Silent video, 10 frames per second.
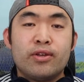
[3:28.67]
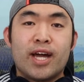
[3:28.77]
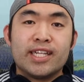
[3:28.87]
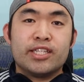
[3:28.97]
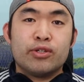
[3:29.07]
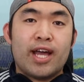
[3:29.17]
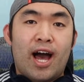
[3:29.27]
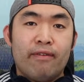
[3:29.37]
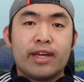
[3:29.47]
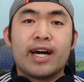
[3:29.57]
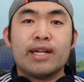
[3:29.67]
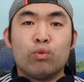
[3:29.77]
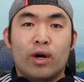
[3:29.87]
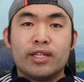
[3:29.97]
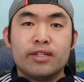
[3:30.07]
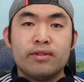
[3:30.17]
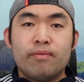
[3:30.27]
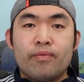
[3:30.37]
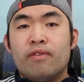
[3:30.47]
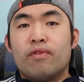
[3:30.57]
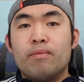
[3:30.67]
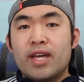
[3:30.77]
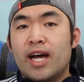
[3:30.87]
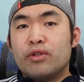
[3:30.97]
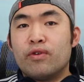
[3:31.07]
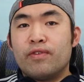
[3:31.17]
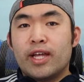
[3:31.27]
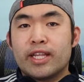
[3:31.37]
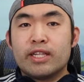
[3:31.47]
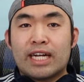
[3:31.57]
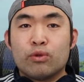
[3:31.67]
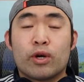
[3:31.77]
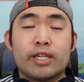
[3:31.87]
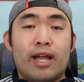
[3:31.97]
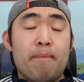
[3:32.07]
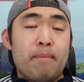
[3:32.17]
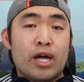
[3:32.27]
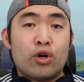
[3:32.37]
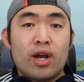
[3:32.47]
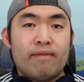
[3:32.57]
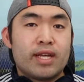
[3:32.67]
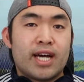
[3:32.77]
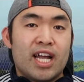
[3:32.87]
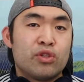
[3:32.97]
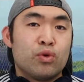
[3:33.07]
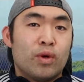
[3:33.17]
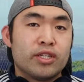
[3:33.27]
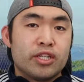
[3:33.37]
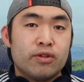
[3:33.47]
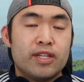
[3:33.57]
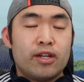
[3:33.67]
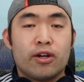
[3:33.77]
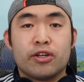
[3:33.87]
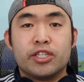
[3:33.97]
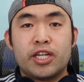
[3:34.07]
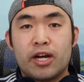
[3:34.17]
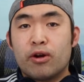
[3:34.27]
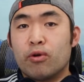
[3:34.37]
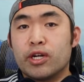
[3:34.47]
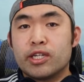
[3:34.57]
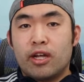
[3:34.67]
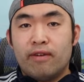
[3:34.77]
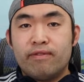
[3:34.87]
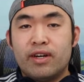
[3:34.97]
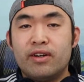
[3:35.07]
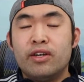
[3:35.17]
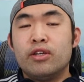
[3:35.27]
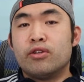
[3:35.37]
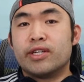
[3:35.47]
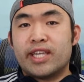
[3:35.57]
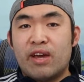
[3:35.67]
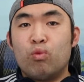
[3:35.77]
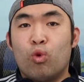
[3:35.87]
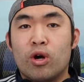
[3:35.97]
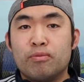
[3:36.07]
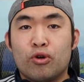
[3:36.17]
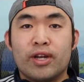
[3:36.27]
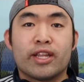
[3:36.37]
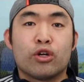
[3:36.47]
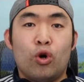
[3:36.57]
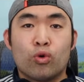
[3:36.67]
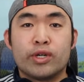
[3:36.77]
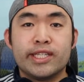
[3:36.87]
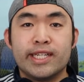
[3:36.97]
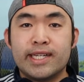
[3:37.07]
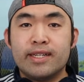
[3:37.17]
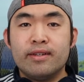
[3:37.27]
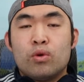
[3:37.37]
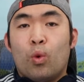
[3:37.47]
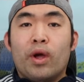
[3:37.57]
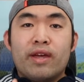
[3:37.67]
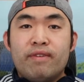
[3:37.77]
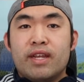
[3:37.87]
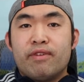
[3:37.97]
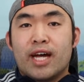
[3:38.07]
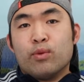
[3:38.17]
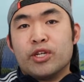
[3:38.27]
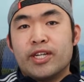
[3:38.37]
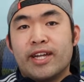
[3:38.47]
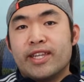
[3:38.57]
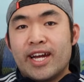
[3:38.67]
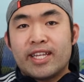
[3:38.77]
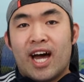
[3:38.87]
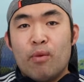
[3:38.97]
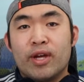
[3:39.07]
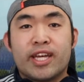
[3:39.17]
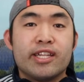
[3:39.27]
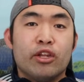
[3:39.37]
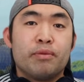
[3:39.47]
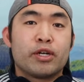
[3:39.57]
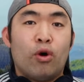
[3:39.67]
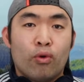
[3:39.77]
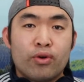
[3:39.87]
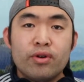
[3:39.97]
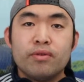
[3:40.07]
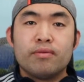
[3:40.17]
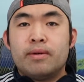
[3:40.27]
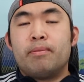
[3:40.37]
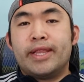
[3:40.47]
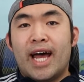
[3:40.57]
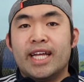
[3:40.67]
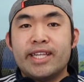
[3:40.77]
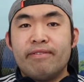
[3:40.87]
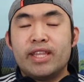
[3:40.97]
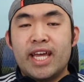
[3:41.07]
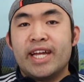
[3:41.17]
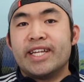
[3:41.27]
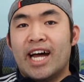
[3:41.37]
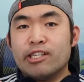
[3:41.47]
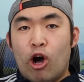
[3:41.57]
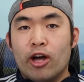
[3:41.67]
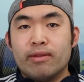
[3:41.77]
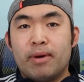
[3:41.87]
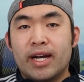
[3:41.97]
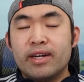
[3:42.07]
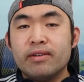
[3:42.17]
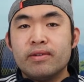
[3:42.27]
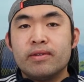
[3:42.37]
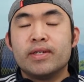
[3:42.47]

if you guys can use it however you guys want to. For me, I do feel like this actually works a lot better if you guys do want to use this on your chair or your sofa to stay warm during like the colder season, or even if you guys want to use it at nighttime when it gets a little bit colder. But that is everything that's on the product.